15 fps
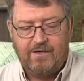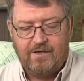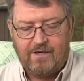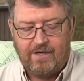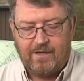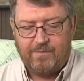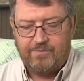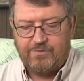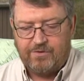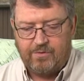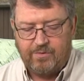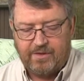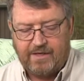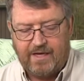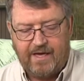
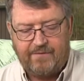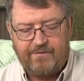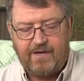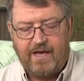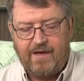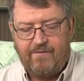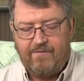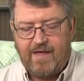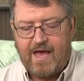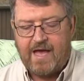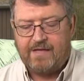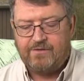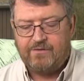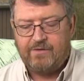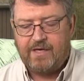So we're going to have
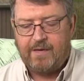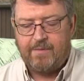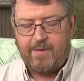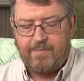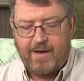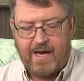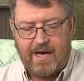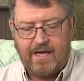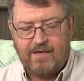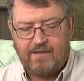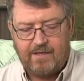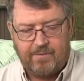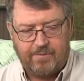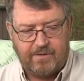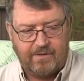that. So I've got my
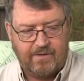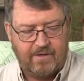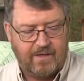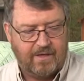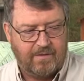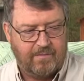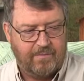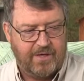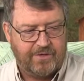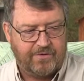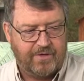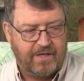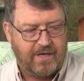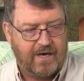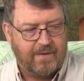pot,
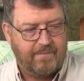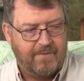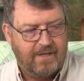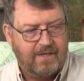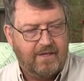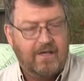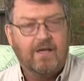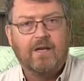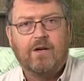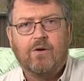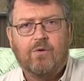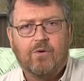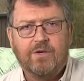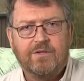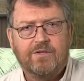measuring cup, and of
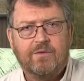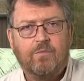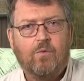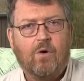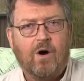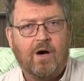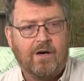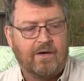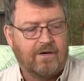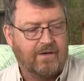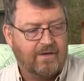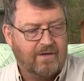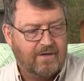course some water.